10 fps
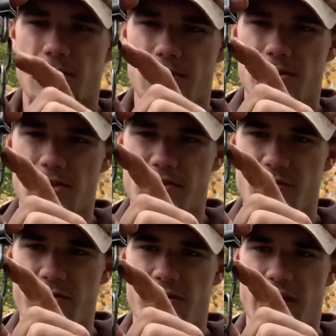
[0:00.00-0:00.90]
your
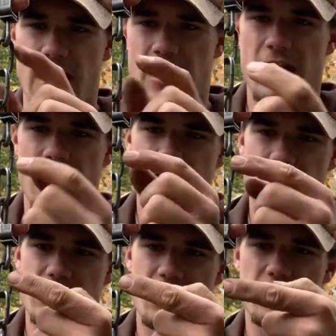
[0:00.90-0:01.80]
swivel link.
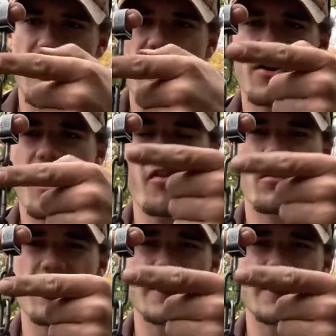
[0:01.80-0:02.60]
So not on the link